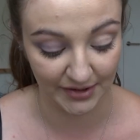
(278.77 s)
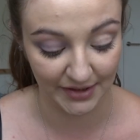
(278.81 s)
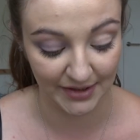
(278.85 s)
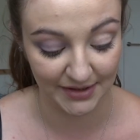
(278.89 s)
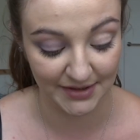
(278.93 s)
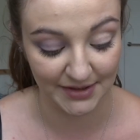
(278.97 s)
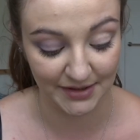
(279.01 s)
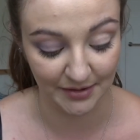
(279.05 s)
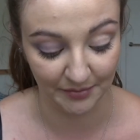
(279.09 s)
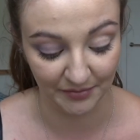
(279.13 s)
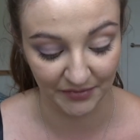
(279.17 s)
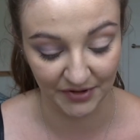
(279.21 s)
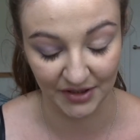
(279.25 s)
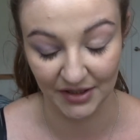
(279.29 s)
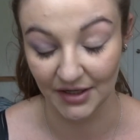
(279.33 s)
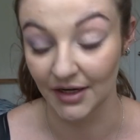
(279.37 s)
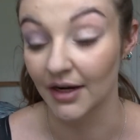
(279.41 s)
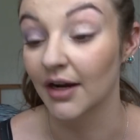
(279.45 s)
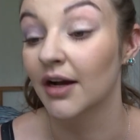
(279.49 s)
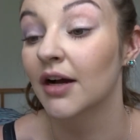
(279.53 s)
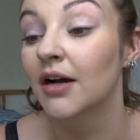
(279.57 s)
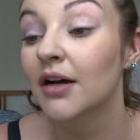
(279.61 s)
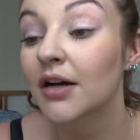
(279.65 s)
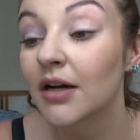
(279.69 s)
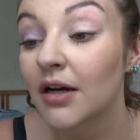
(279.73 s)
that's
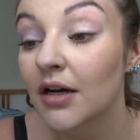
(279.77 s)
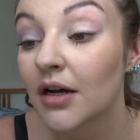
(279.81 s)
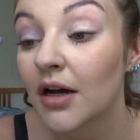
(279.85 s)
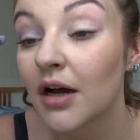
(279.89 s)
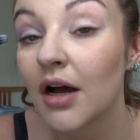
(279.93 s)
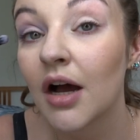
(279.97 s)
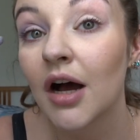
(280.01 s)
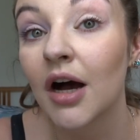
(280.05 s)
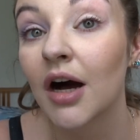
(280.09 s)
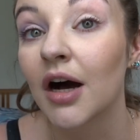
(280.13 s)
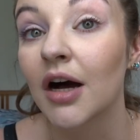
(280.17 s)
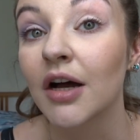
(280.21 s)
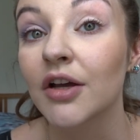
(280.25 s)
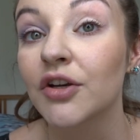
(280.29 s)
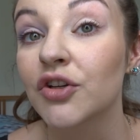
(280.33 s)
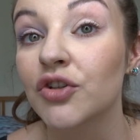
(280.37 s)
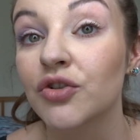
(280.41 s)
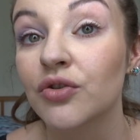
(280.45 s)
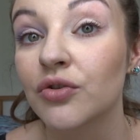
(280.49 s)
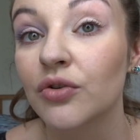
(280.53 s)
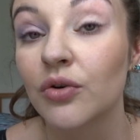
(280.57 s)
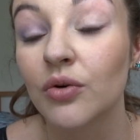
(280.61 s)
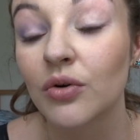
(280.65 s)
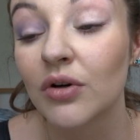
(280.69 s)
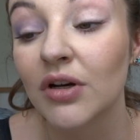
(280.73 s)
something I
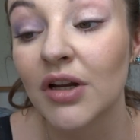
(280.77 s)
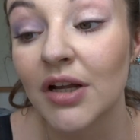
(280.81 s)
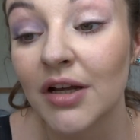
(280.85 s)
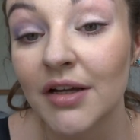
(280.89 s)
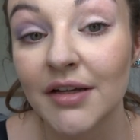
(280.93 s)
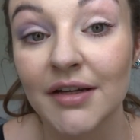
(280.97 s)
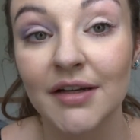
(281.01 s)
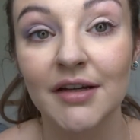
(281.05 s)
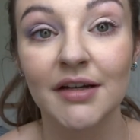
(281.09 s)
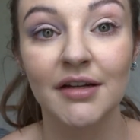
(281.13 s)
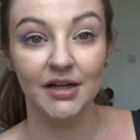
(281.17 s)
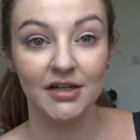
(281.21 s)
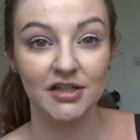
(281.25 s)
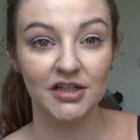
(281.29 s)
do not like.